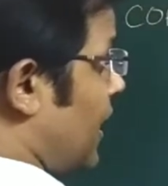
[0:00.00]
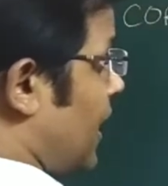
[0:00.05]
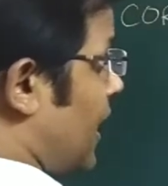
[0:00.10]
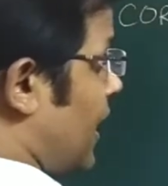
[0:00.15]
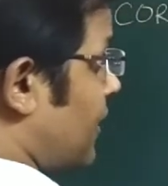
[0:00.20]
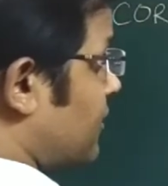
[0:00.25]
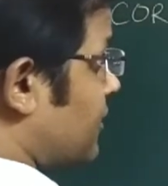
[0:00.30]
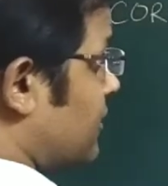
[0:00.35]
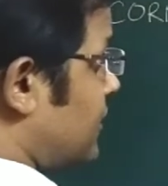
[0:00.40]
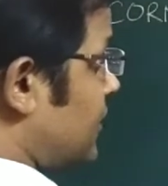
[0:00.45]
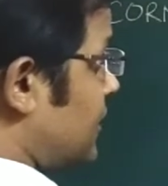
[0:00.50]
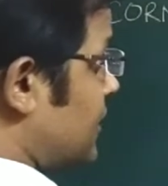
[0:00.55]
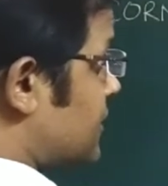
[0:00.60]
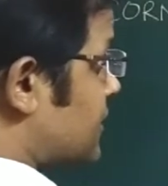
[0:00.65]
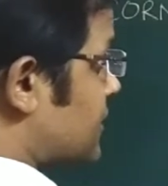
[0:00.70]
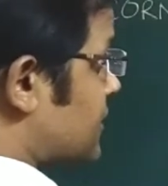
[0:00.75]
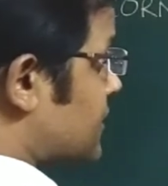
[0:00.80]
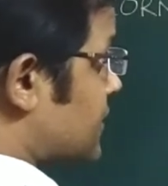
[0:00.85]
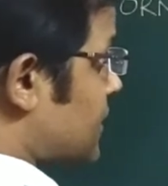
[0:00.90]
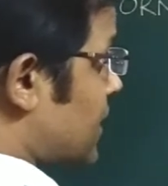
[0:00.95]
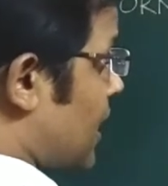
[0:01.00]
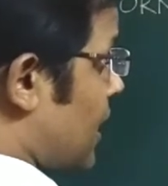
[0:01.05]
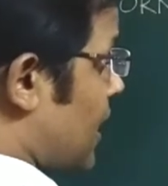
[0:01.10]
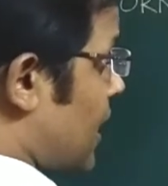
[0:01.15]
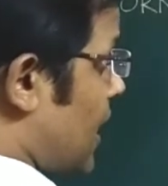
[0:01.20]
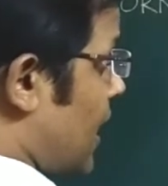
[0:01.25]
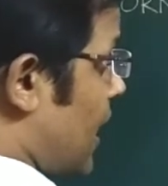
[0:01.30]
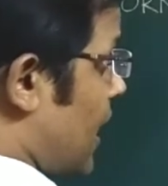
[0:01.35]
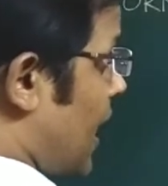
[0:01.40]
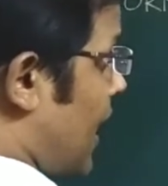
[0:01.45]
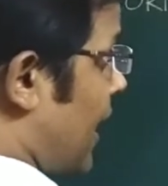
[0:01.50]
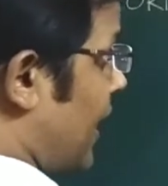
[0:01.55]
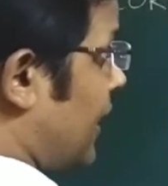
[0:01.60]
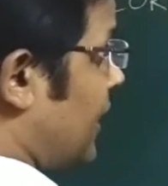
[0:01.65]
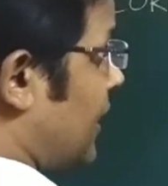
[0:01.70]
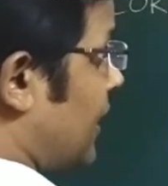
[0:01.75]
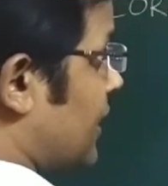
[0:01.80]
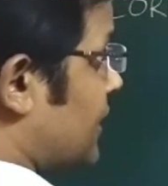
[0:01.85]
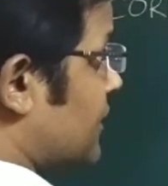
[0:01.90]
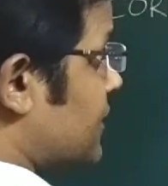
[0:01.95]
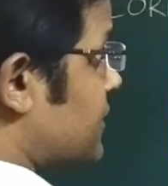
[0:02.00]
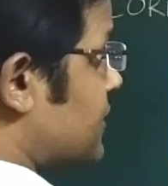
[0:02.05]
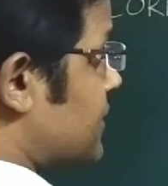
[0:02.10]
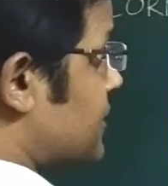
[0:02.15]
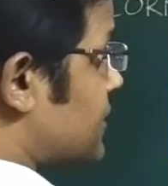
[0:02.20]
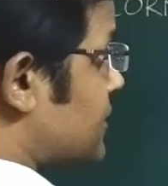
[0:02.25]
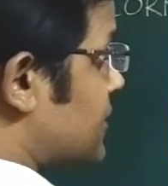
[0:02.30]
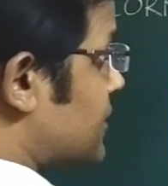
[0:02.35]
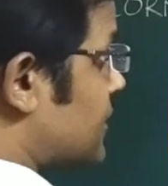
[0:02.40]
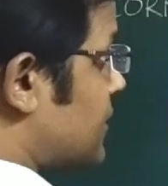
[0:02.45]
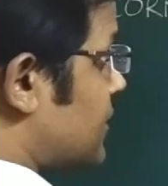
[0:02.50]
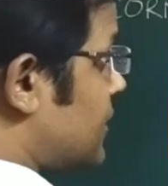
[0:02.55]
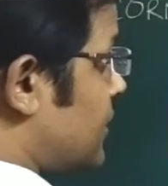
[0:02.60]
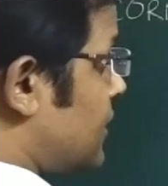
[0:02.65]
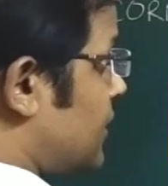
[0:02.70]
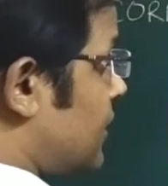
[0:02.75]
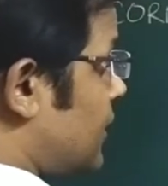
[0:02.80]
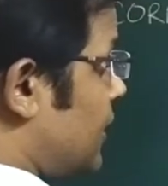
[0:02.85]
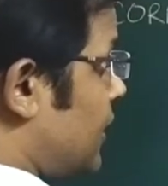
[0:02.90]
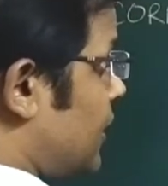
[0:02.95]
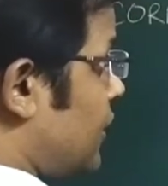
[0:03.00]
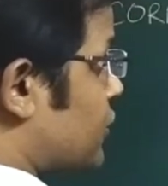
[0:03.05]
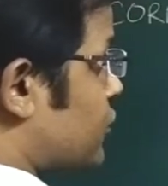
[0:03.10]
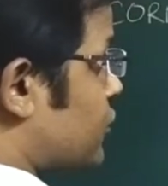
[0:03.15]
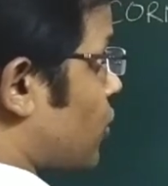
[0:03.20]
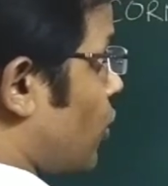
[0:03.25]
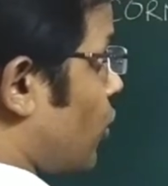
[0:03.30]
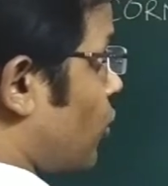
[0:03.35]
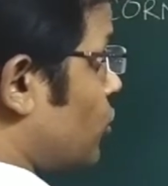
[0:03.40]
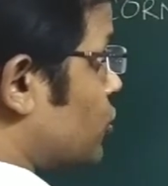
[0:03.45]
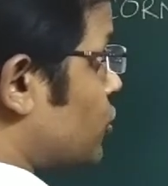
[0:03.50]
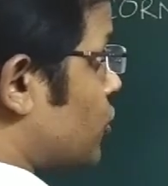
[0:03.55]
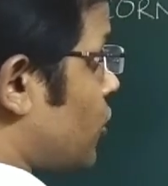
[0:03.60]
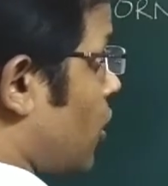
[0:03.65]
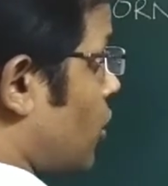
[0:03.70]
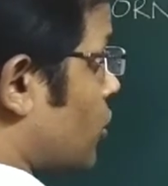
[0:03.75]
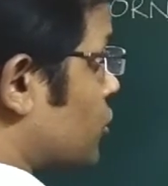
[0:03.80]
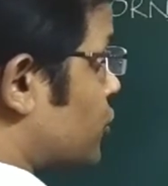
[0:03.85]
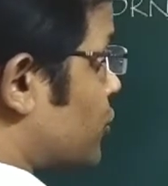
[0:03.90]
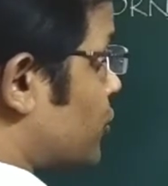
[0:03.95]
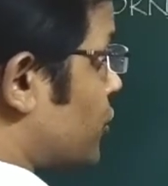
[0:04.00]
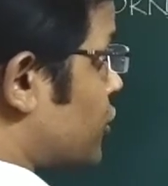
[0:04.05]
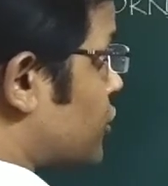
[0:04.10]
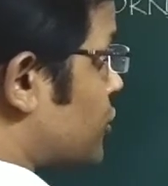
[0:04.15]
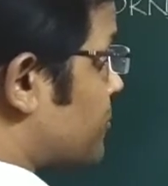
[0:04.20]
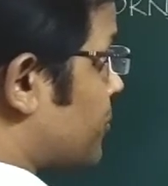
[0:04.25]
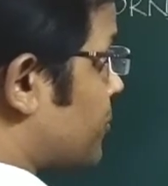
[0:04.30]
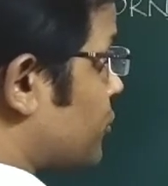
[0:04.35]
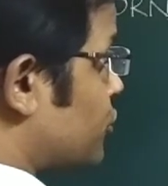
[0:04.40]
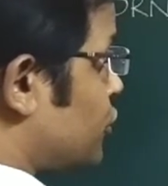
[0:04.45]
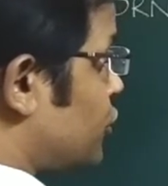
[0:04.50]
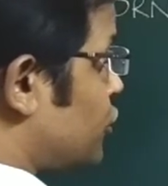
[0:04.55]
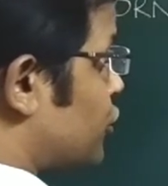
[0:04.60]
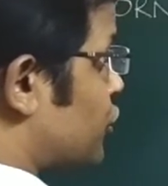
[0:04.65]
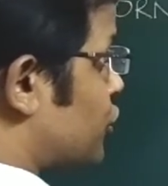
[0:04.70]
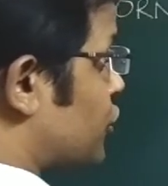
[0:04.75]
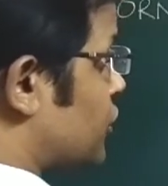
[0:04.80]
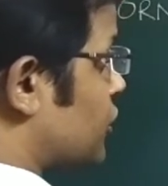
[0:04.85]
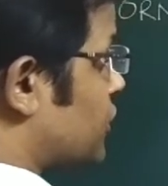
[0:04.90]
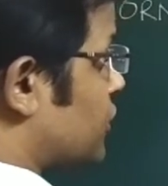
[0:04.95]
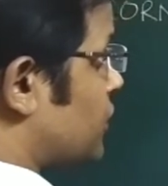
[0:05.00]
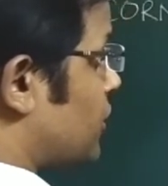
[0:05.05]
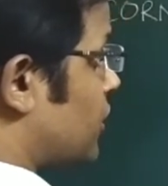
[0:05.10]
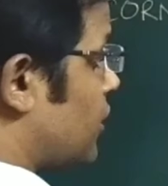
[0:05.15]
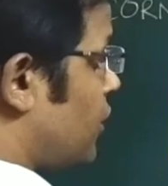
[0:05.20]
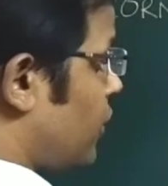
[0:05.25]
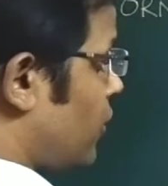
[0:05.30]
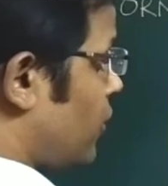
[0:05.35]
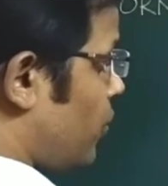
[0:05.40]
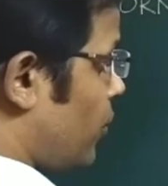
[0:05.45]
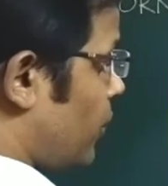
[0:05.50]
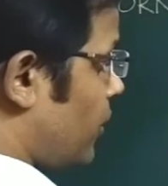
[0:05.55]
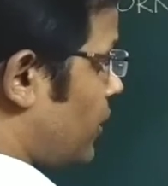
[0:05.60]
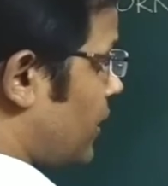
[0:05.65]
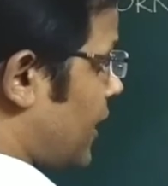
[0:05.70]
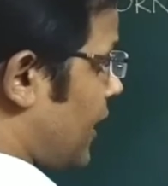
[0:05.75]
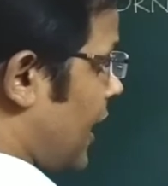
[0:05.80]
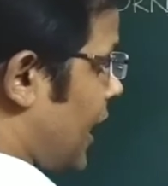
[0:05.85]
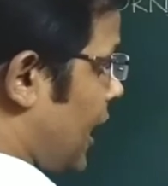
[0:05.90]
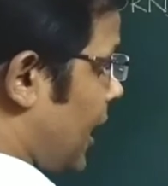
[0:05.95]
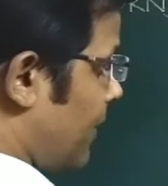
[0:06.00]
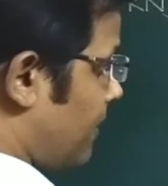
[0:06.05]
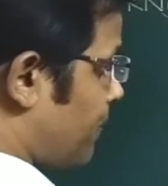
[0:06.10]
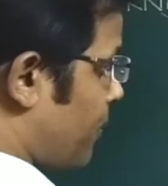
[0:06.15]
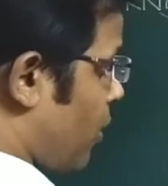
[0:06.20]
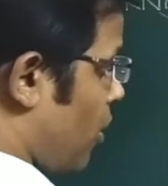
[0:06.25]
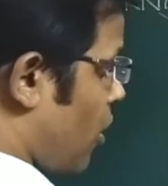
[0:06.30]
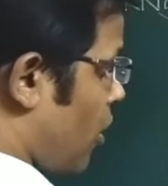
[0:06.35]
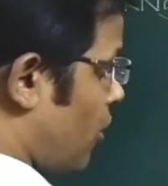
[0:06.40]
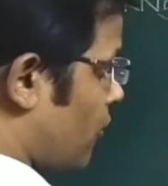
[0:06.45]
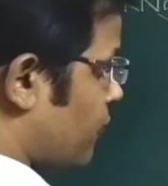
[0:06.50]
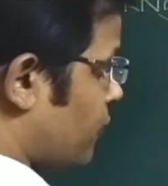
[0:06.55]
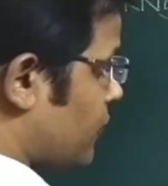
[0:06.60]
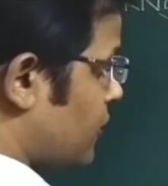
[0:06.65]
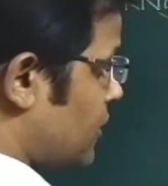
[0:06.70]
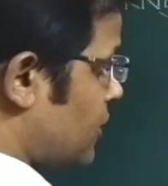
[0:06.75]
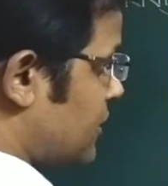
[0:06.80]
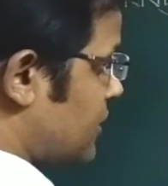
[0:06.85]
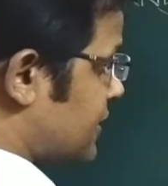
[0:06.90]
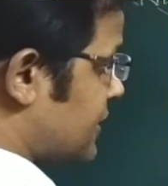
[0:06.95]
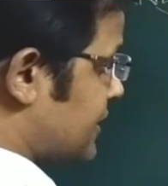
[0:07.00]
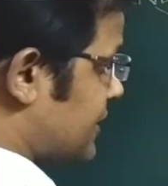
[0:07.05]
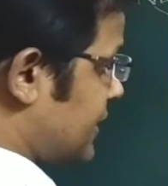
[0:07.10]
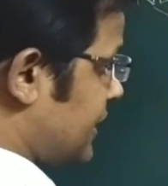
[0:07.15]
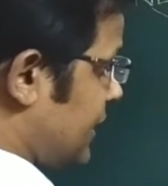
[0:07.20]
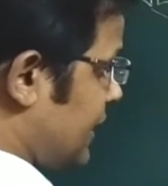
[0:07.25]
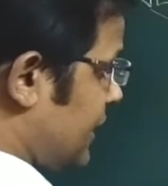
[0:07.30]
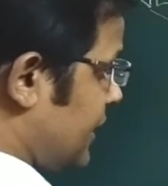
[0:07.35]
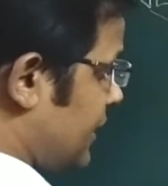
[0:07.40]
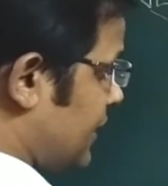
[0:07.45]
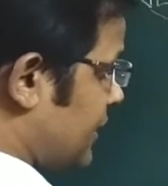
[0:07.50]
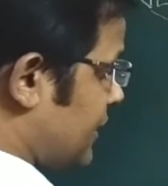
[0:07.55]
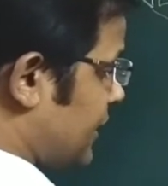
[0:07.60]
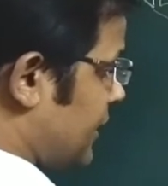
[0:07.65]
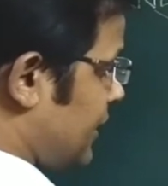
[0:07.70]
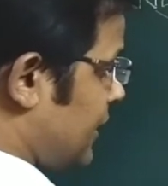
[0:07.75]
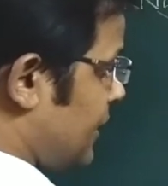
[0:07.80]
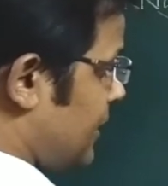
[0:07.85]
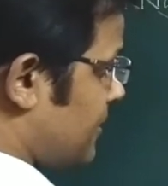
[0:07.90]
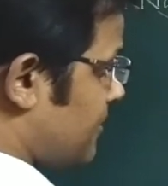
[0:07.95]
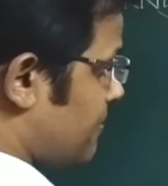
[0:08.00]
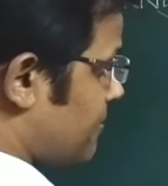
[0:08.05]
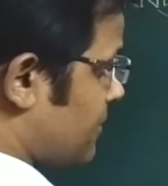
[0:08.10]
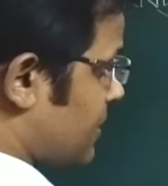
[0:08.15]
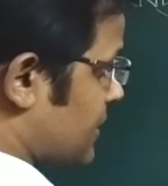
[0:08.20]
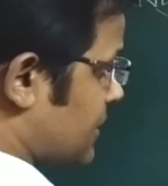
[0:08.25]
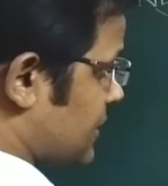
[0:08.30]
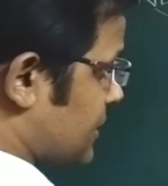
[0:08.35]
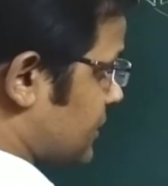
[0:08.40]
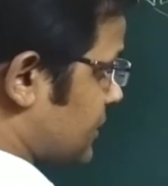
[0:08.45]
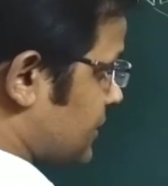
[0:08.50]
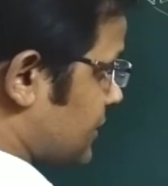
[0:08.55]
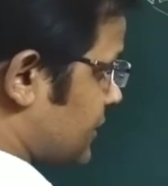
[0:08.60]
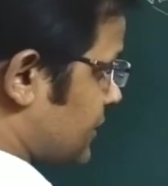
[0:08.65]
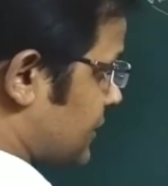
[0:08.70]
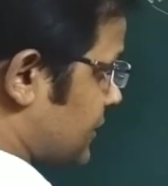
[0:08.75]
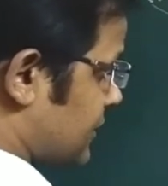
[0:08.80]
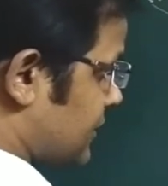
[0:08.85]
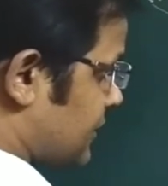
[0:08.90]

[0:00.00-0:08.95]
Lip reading: And this eye lens is held onto its position with the help of ciliary muscles.